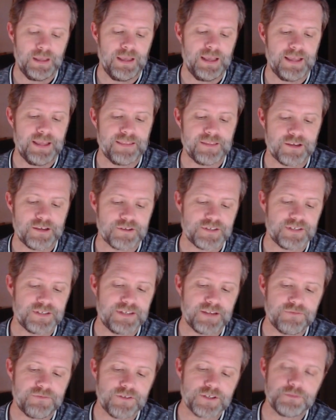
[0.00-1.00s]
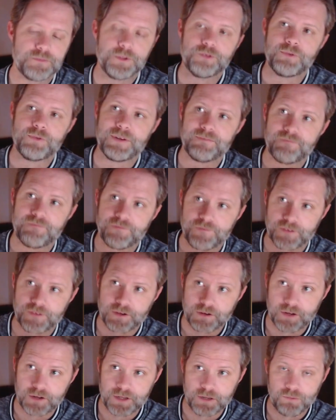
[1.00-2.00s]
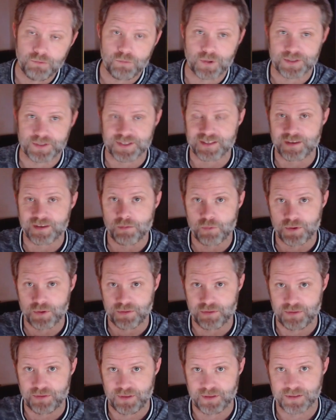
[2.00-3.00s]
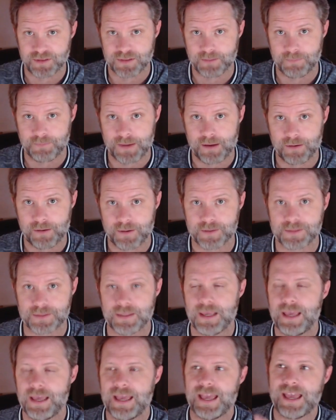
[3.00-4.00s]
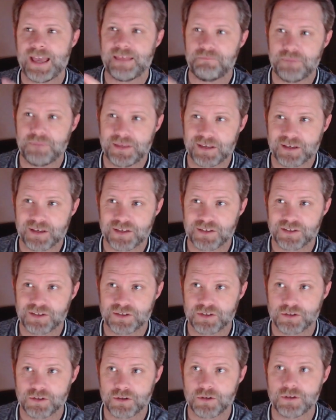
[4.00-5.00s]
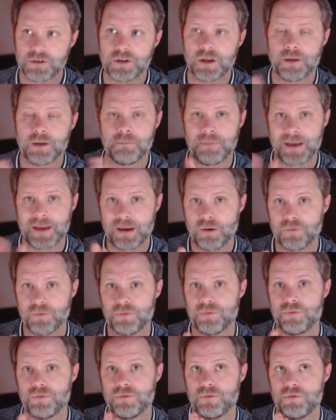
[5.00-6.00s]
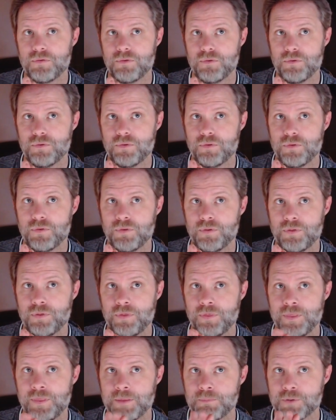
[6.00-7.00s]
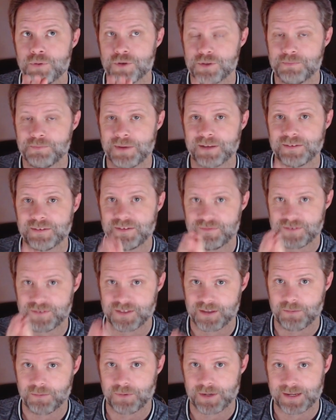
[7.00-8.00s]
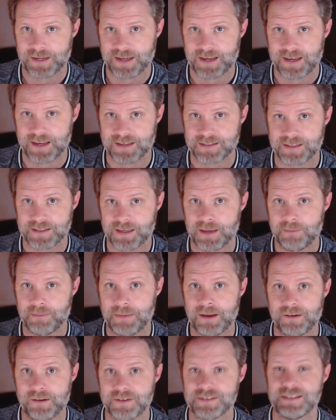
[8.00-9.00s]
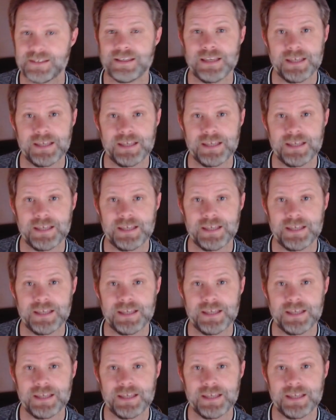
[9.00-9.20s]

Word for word: There's a difference between fearing what someone thinks about us and being concerned about the perspective someone has about us.